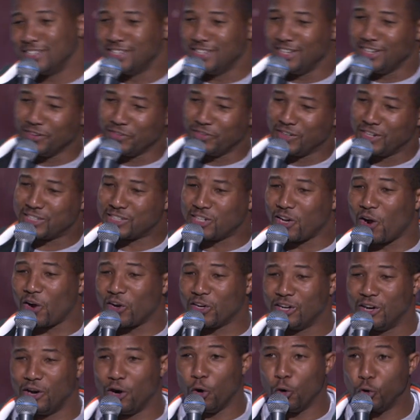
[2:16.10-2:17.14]
He over there
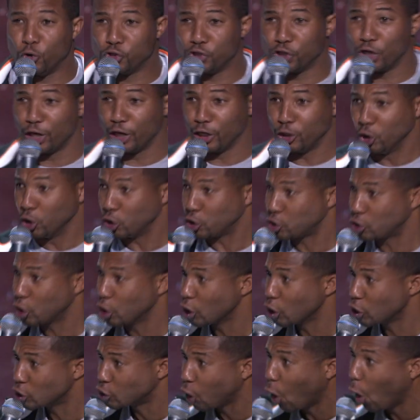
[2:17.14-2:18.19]
talking to OJ. You should
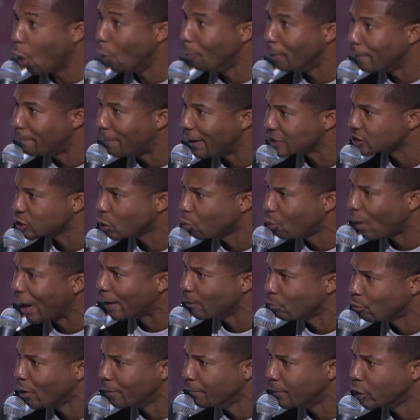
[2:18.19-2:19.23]
have told me about the
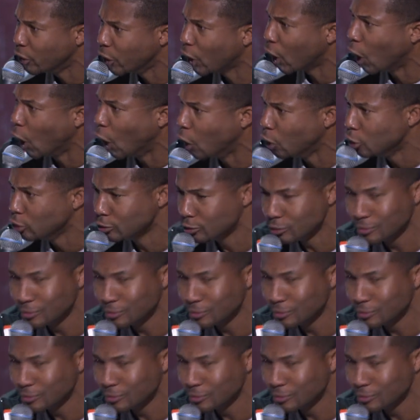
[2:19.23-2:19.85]
white women, nigga.